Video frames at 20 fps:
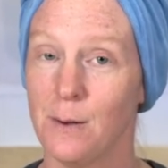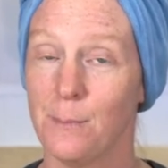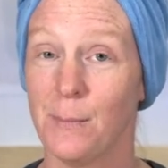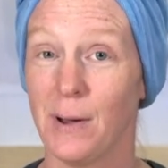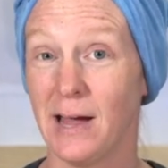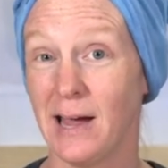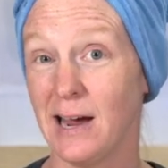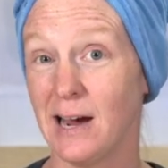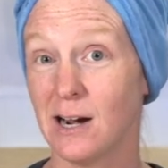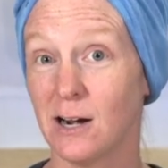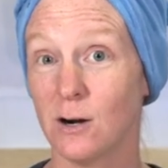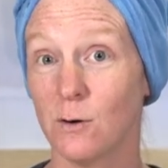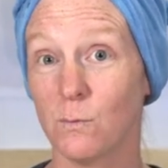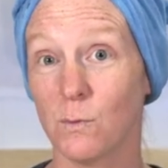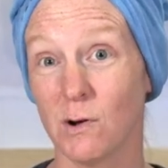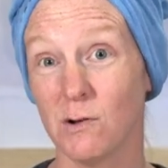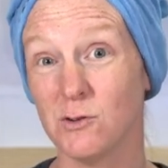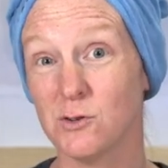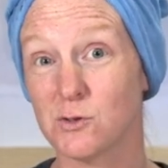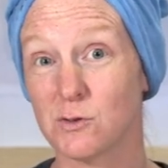My hair
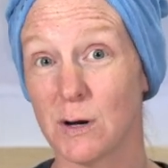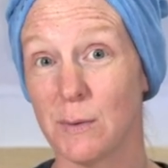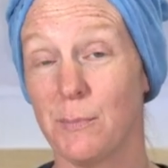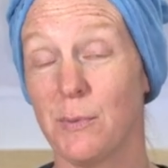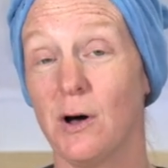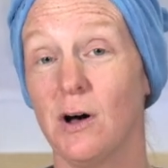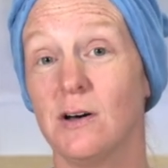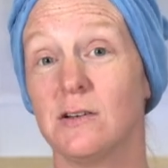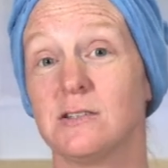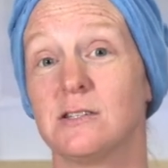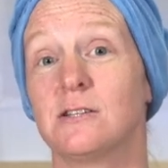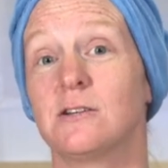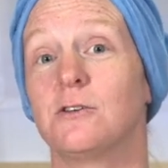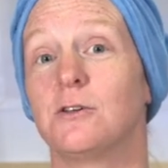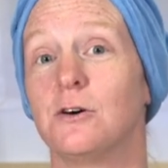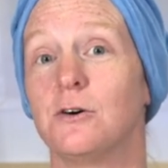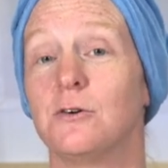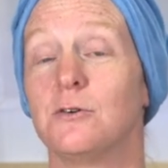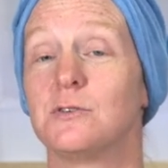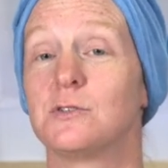won't drip onto the
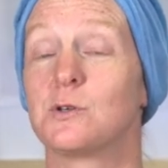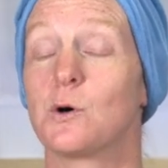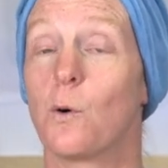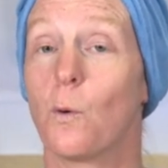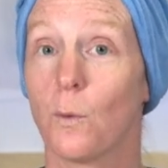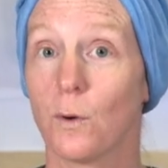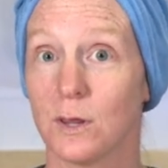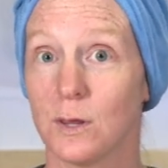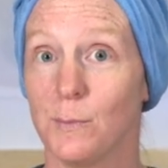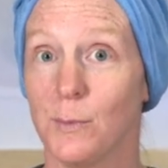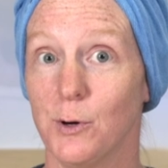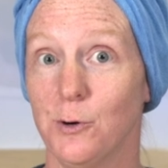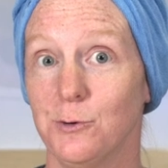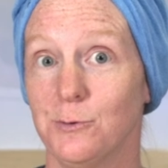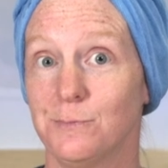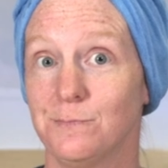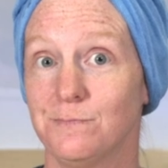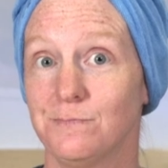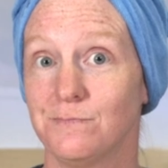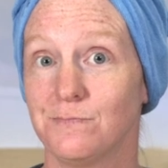clothes or the boat.